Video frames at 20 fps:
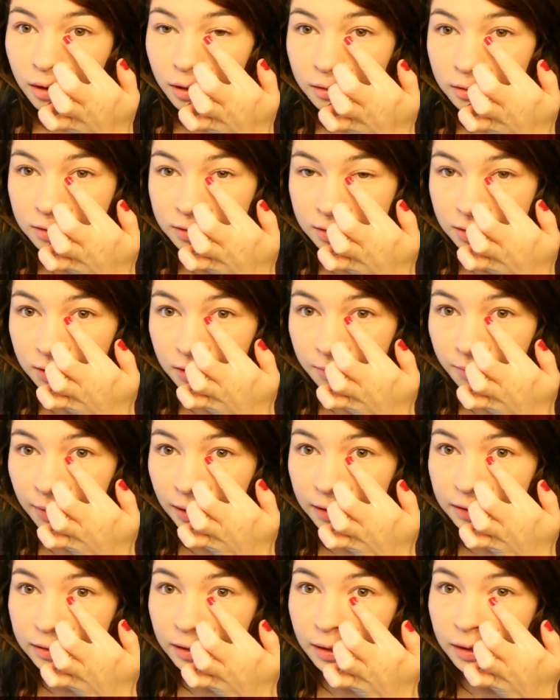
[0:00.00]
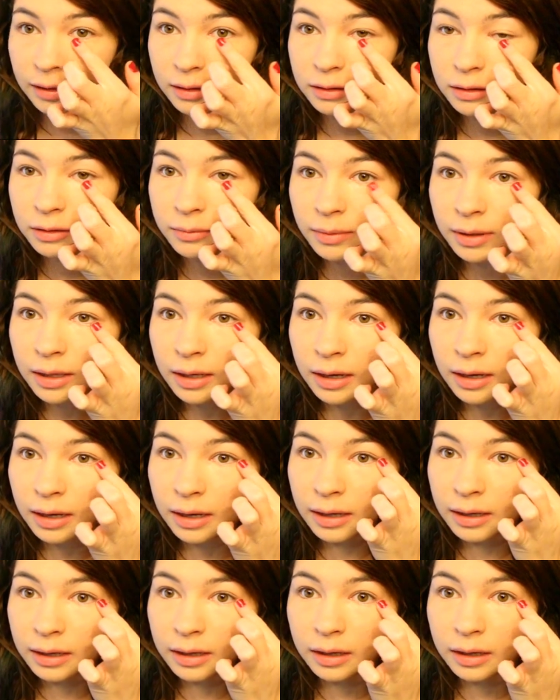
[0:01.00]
I'm just going to pat that under my eye